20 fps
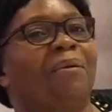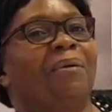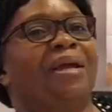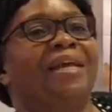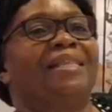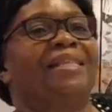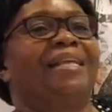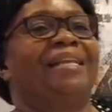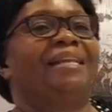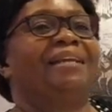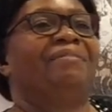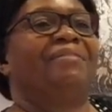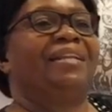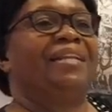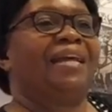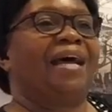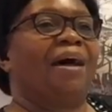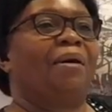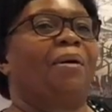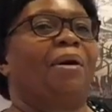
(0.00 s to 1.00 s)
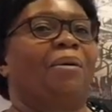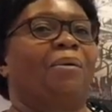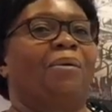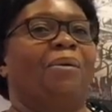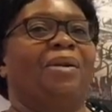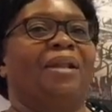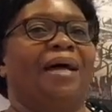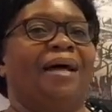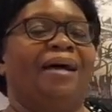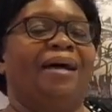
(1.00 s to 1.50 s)
where the 11th hour
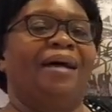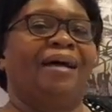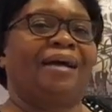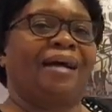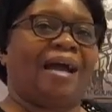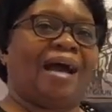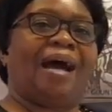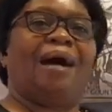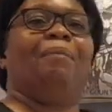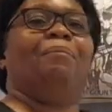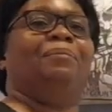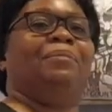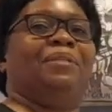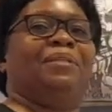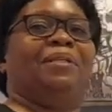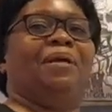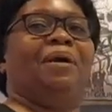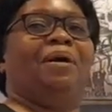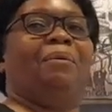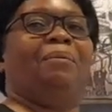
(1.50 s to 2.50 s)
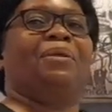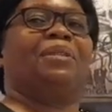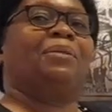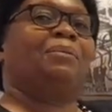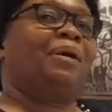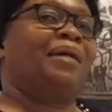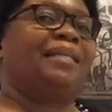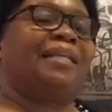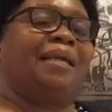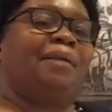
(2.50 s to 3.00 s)
caller comes with
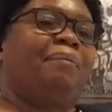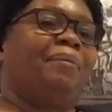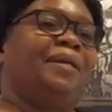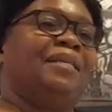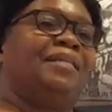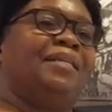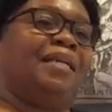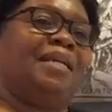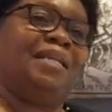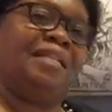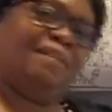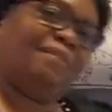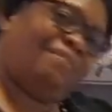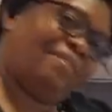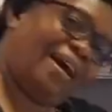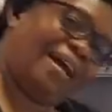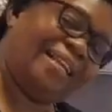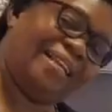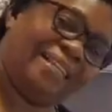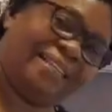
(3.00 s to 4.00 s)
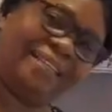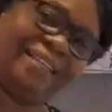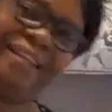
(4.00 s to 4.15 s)
what happened in the valley.